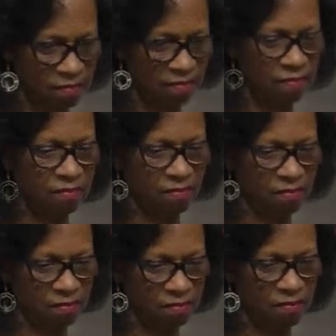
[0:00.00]

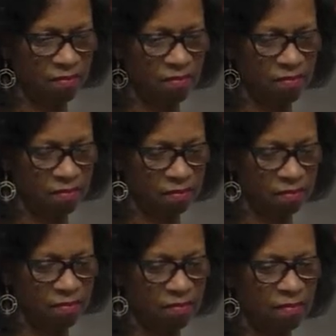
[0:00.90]

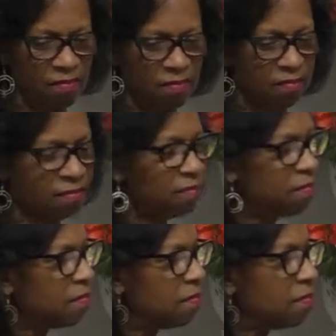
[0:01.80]

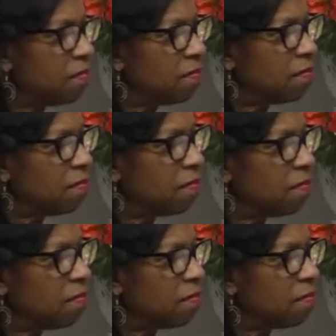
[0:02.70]

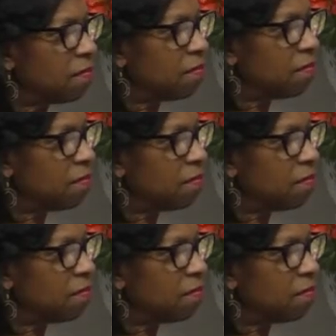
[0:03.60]
No words are spoken by the person on screen.